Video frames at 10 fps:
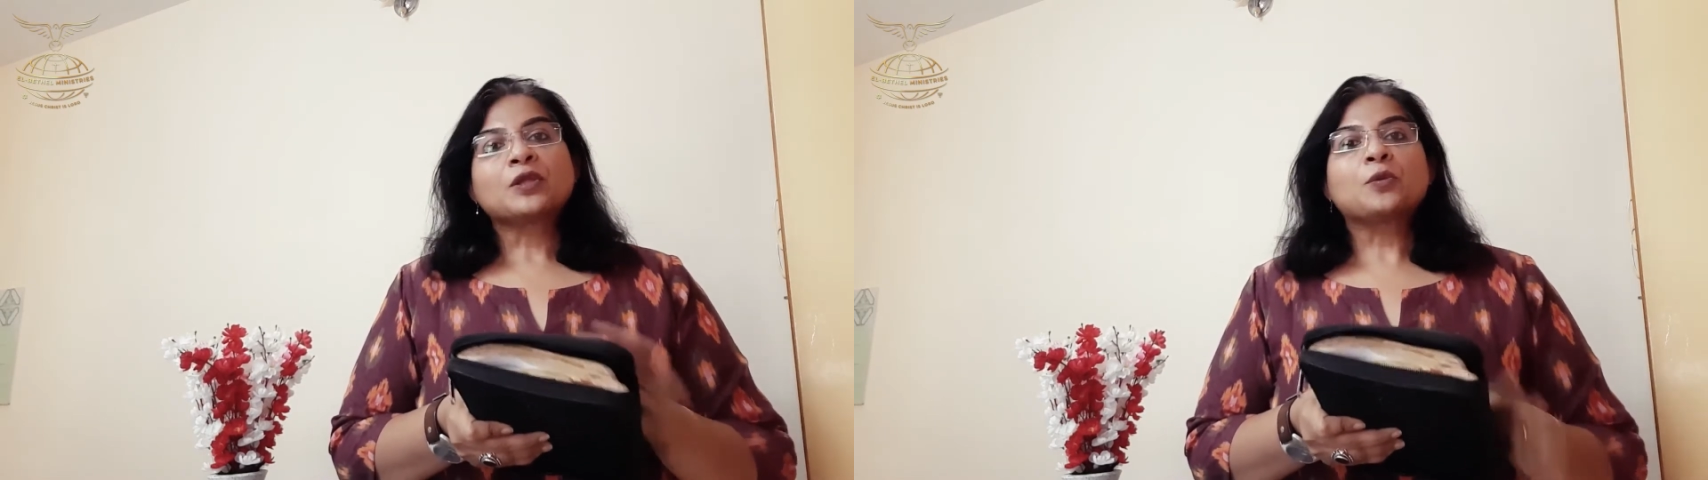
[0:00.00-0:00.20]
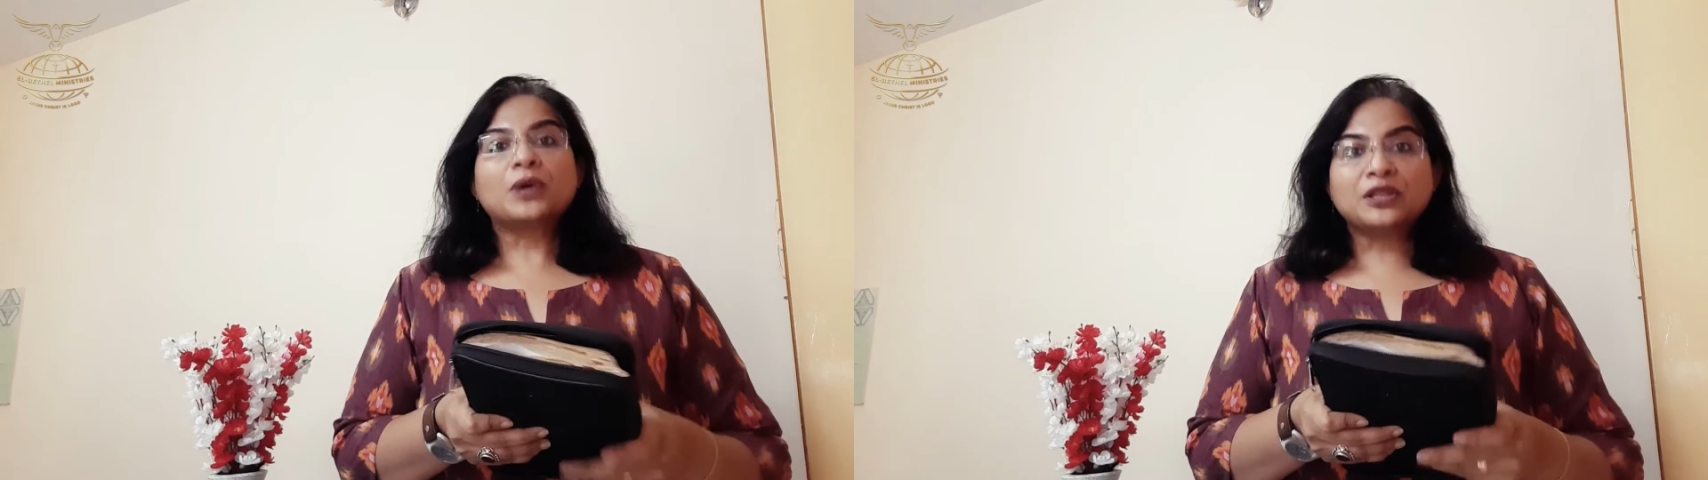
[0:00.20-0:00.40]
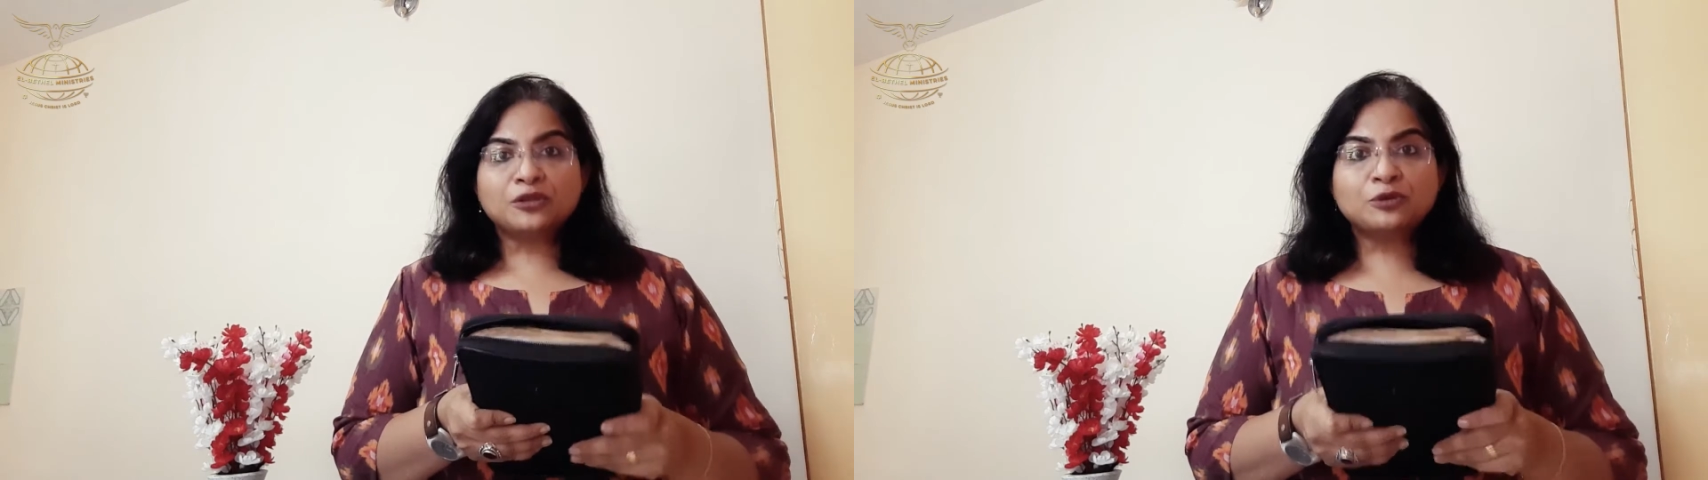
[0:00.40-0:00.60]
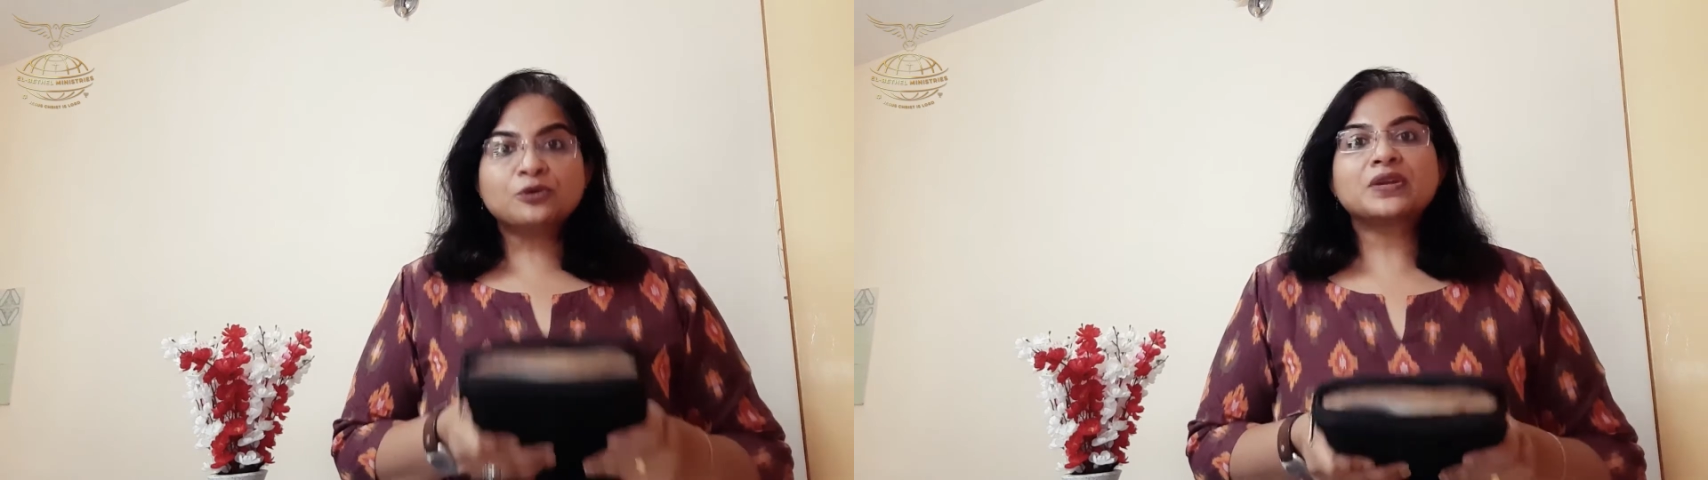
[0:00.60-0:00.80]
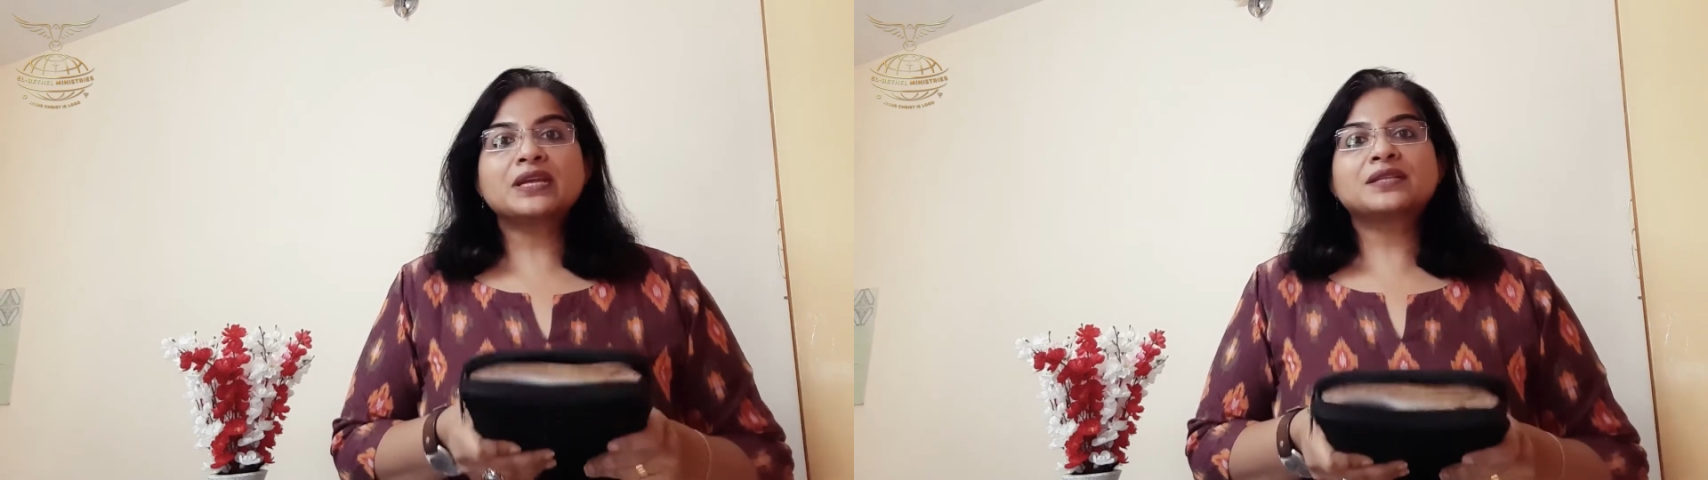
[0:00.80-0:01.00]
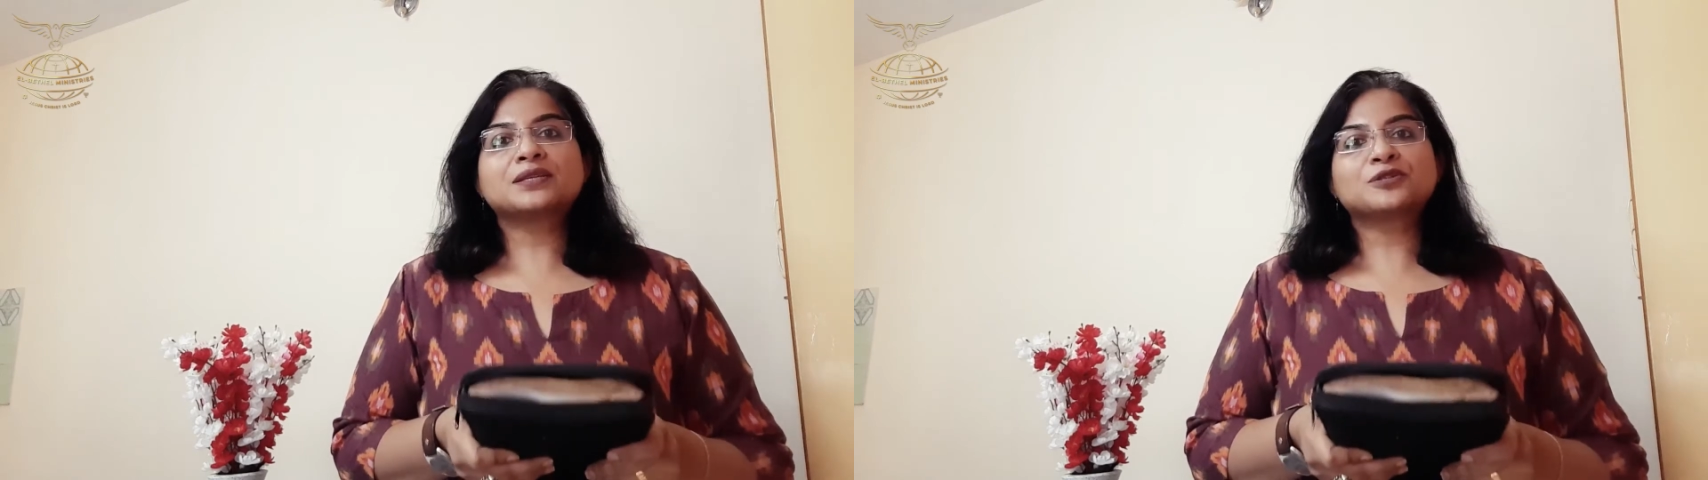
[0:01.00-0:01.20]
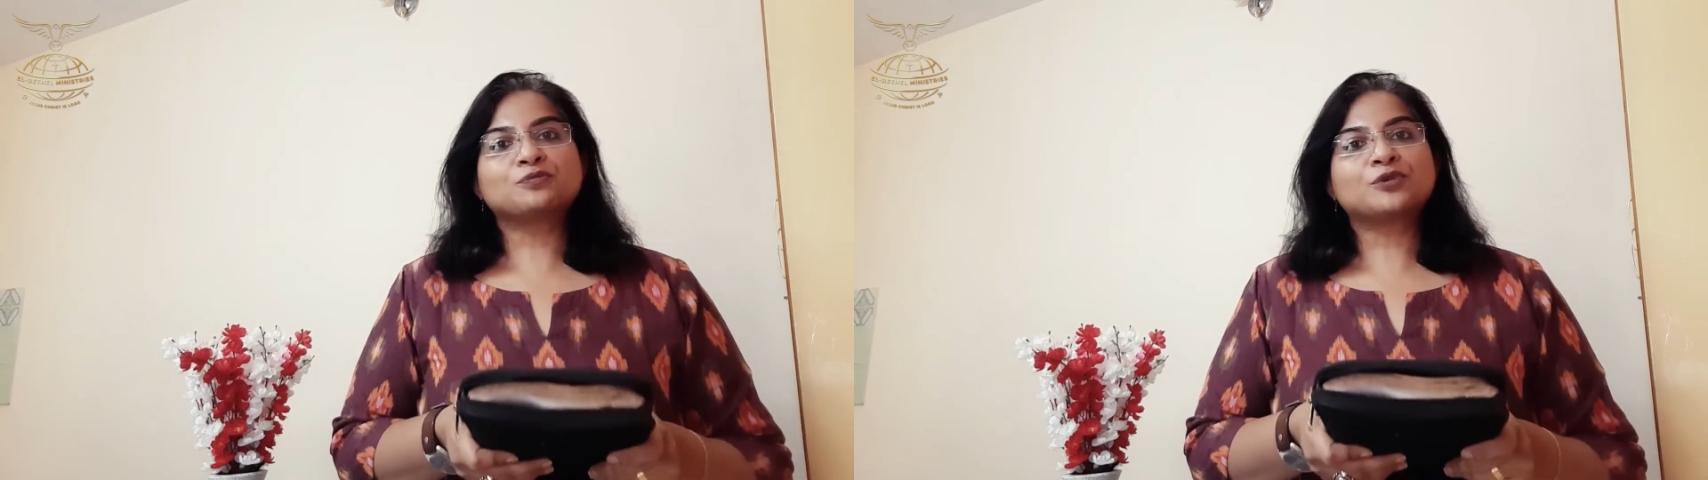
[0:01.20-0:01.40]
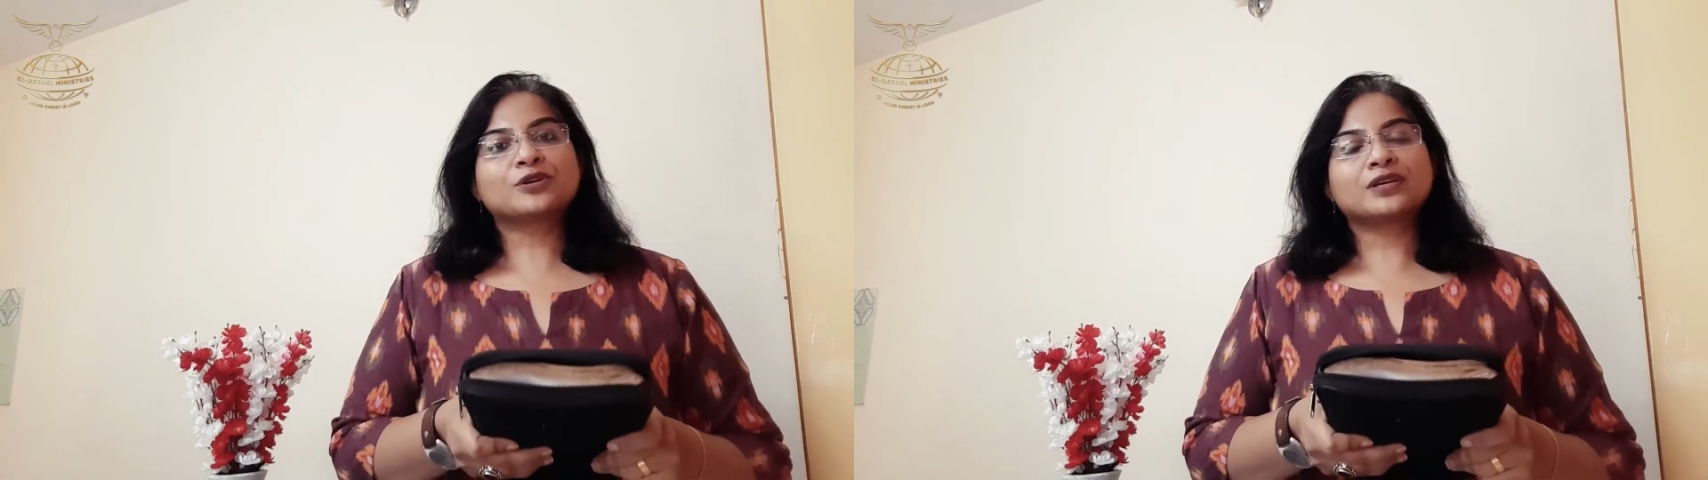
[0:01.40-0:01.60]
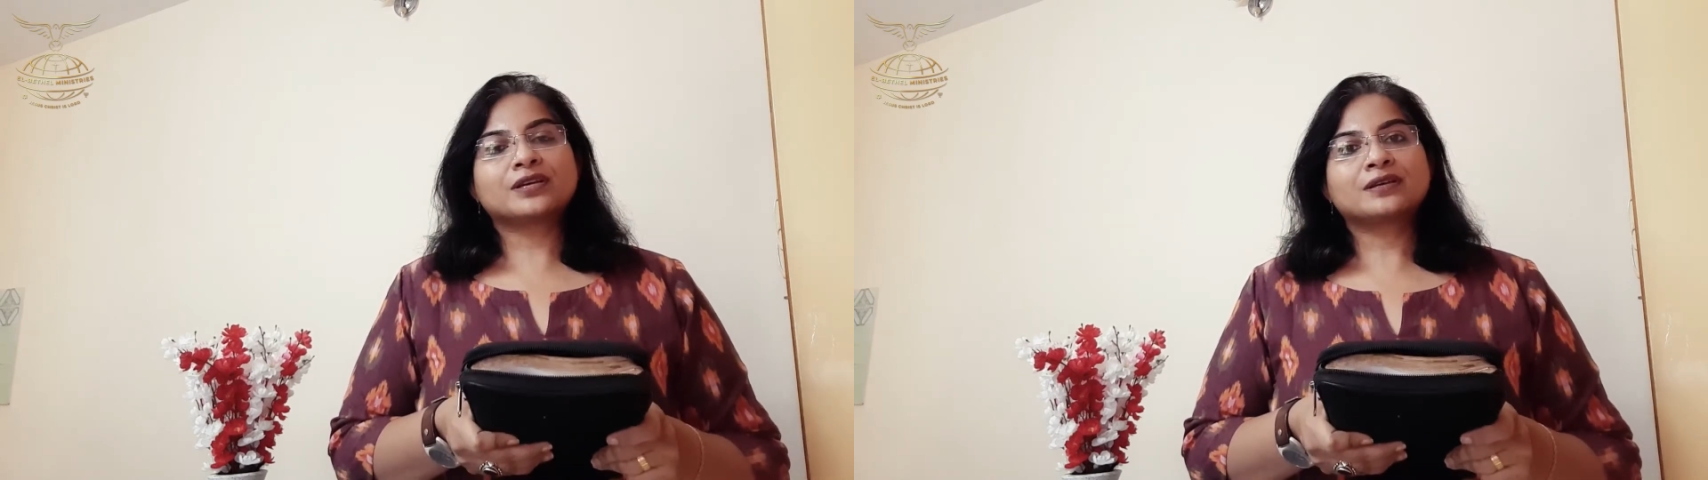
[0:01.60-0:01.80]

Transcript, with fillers: When you read this book,